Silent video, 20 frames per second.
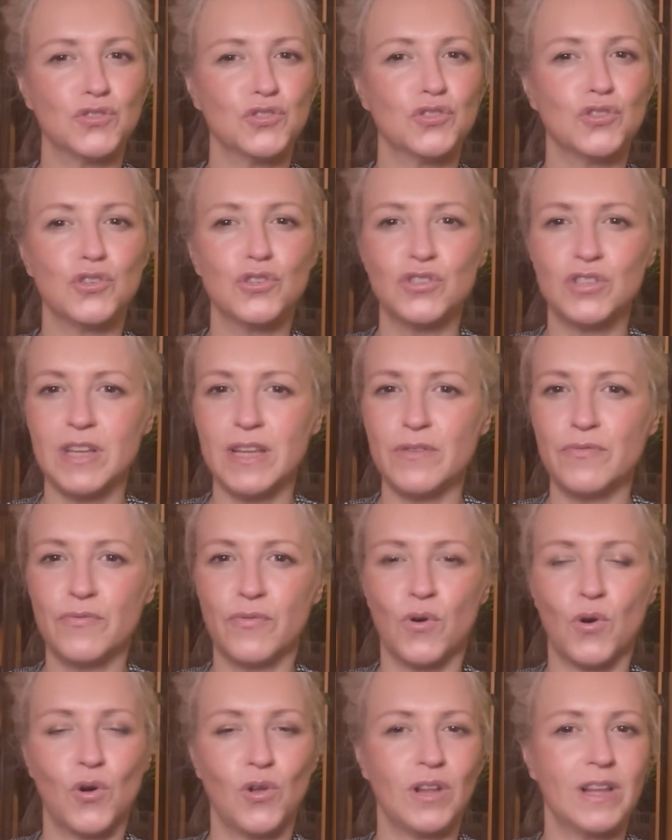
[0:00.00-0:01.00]
usually
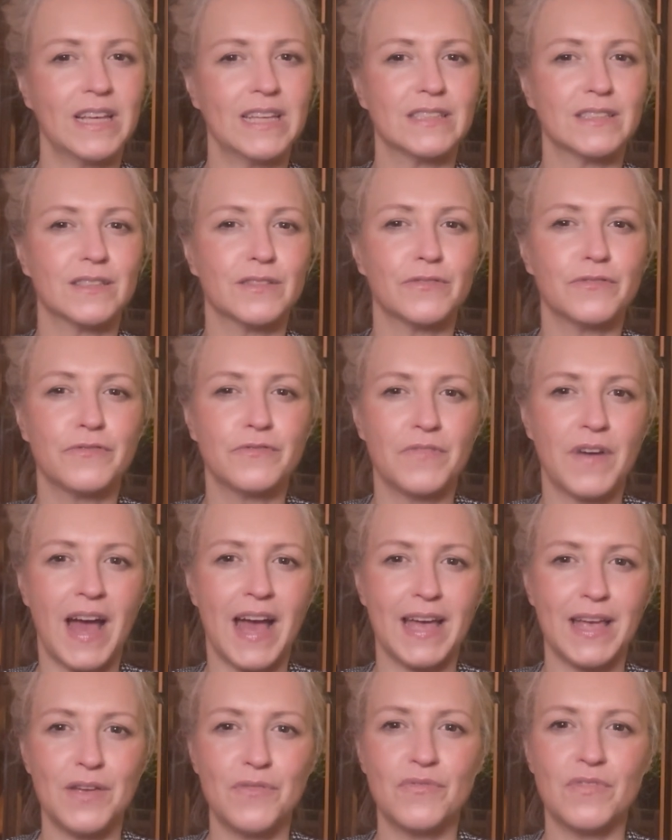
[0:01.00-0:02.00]
fall into
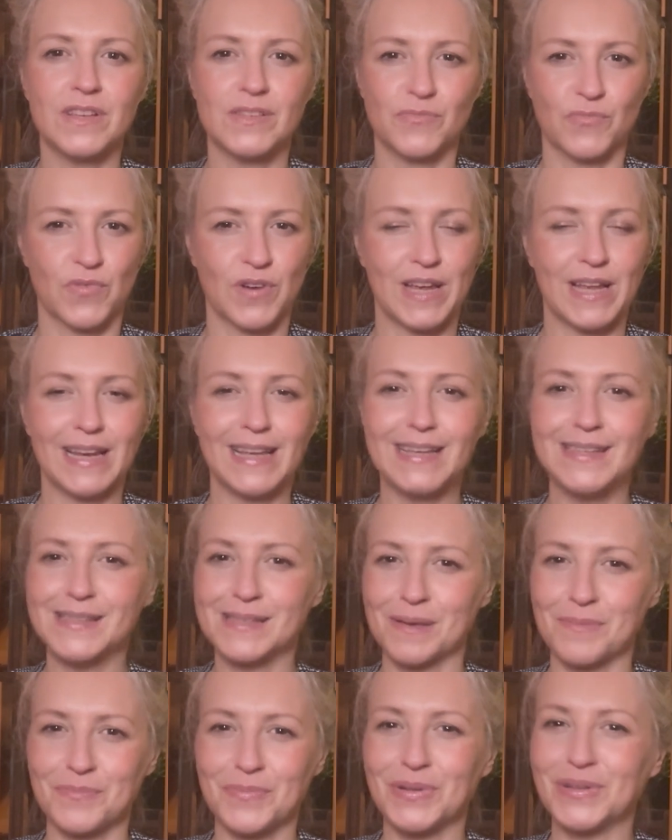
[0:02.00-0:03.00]
5 really
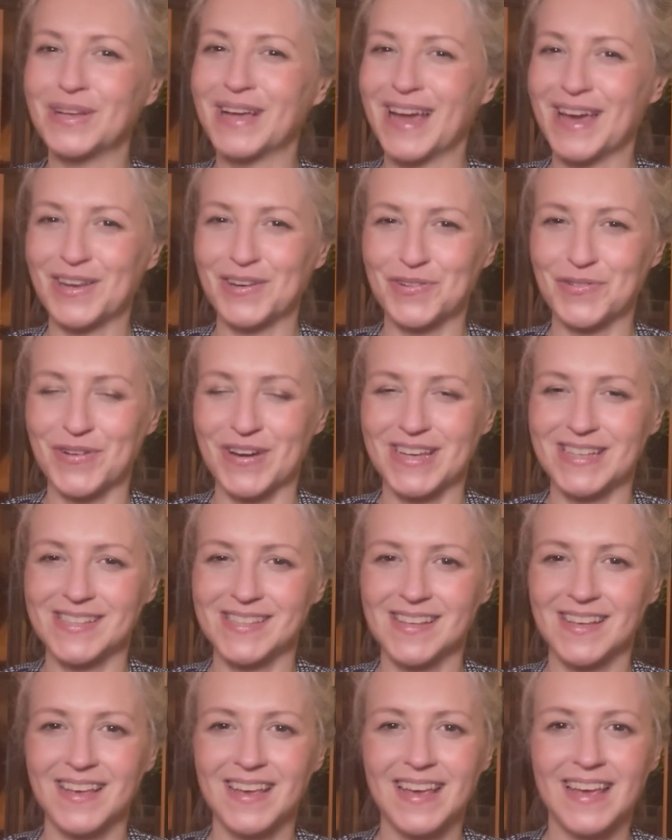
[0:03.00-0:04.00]
simple
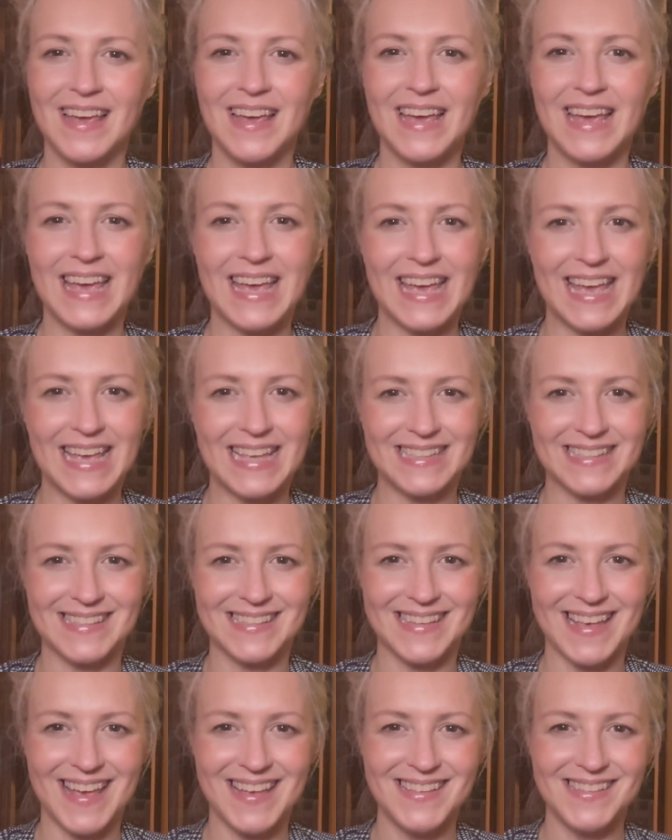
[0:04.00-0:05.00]
categories:
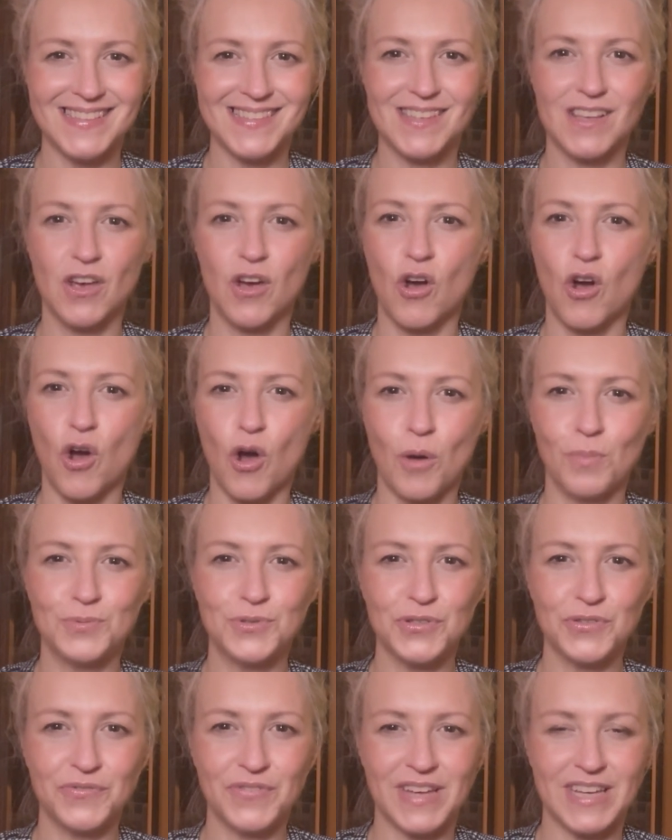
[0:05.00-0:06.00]
insights,
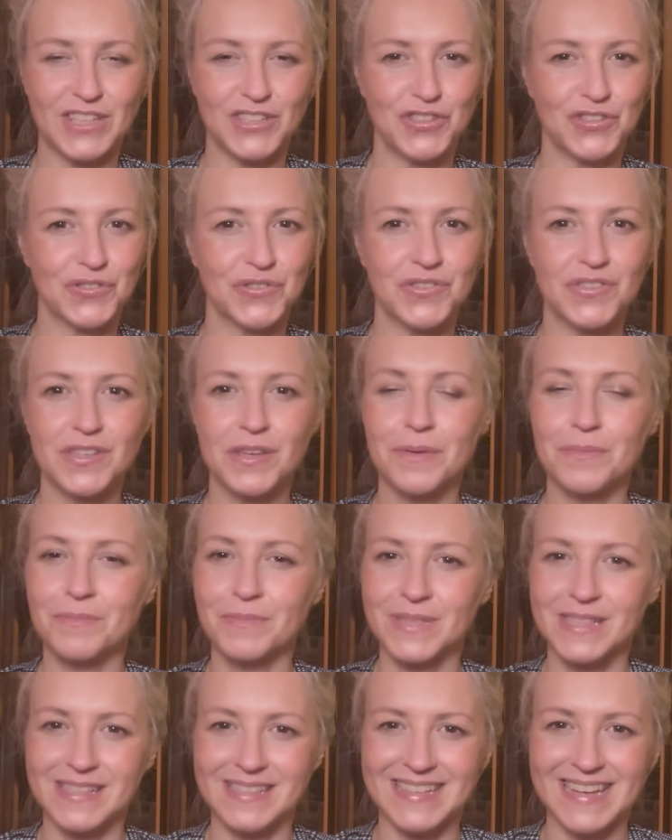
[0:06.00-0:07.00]
observations,
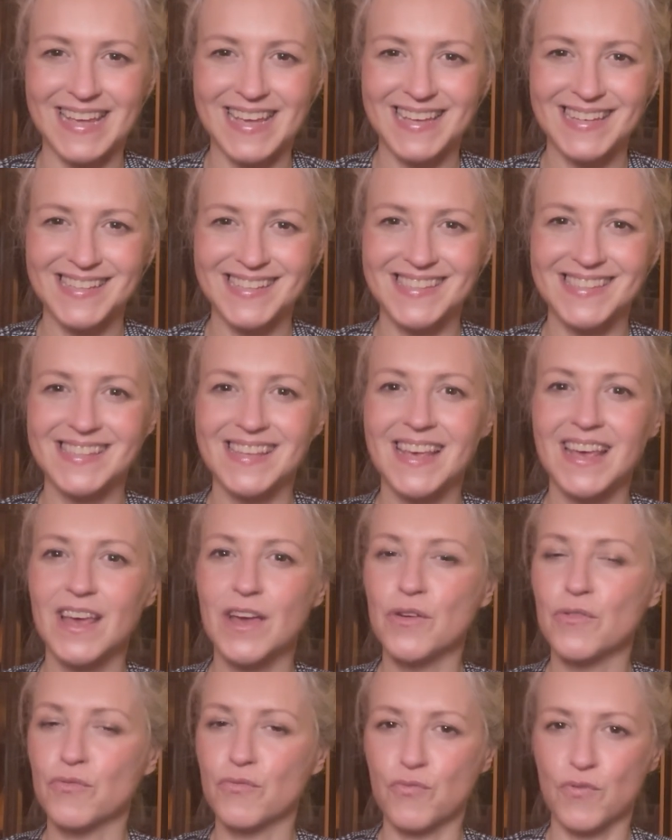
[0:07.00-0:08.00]
mistakes,
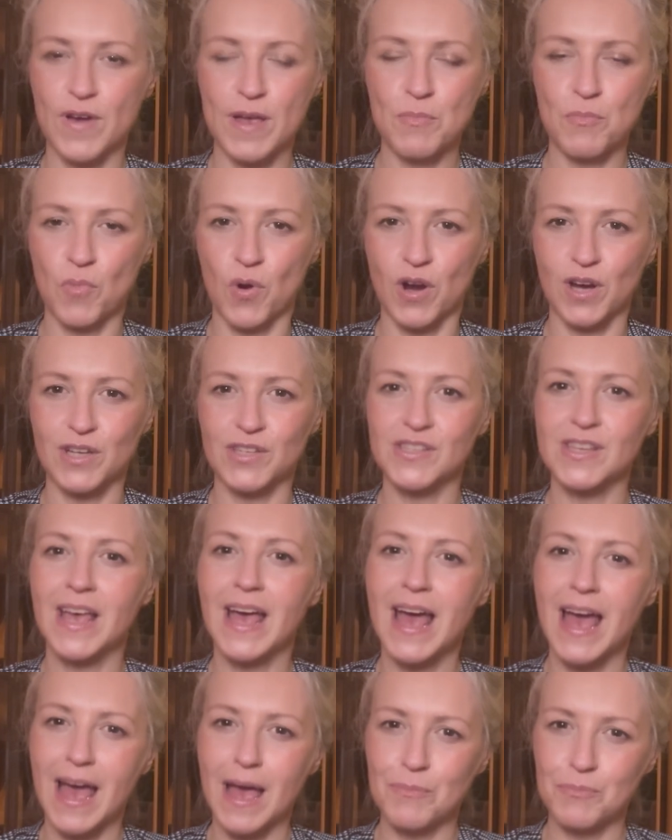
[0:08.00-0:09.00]
frameworks,
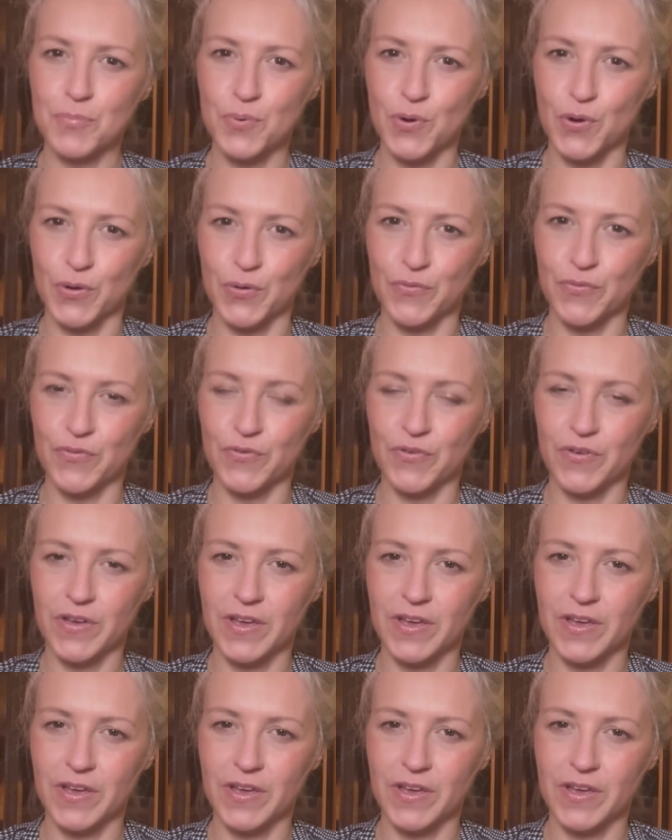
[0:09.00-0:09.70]
and proof.